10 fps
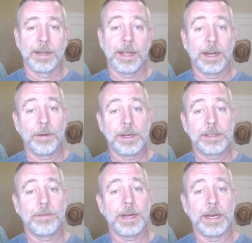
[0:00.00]
In a recent
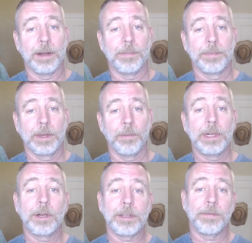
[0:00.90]
video, we
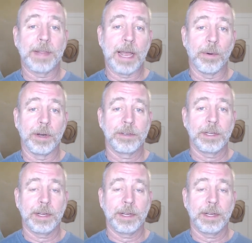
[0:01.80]
looked at flowers